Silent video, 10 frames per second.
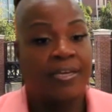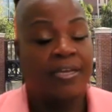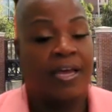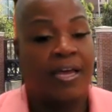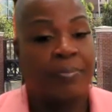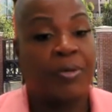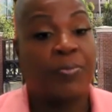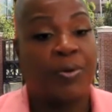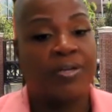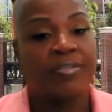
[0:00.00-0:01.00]
the
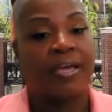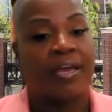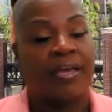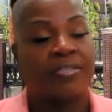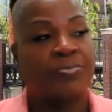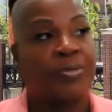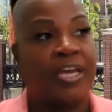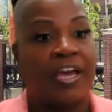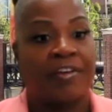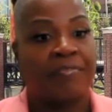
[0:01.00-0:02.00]
work that we
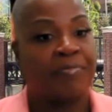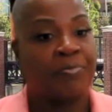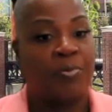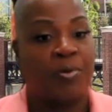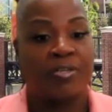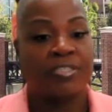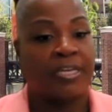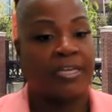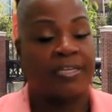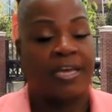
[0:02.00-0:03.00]
have worked.
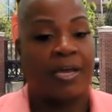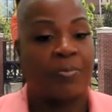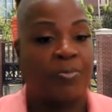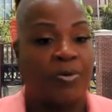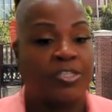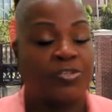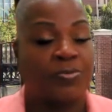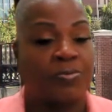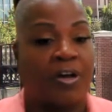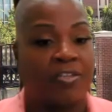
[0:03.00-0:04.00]
And I want
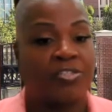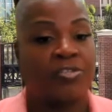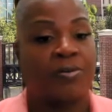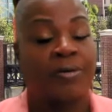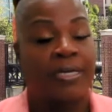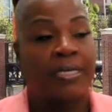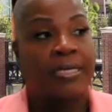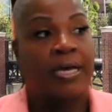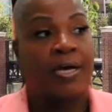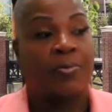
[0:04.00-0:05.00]
to also
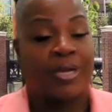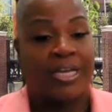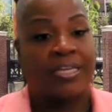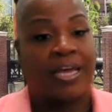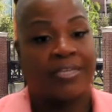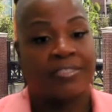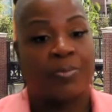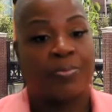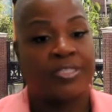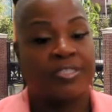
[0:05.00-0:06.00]
recognize our
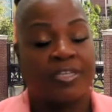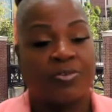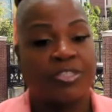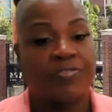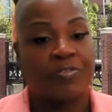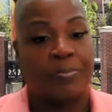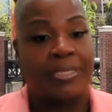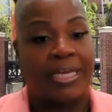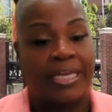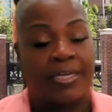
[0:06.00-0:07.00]
president, Christopher
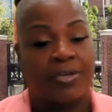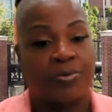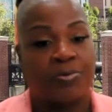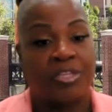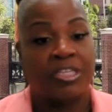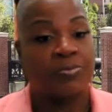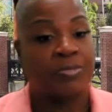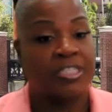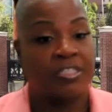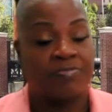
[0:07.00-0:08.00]
Blake, who this
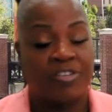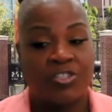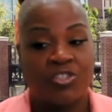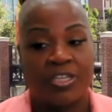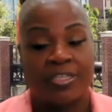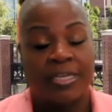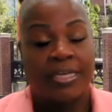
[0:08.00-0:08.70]
was his vision.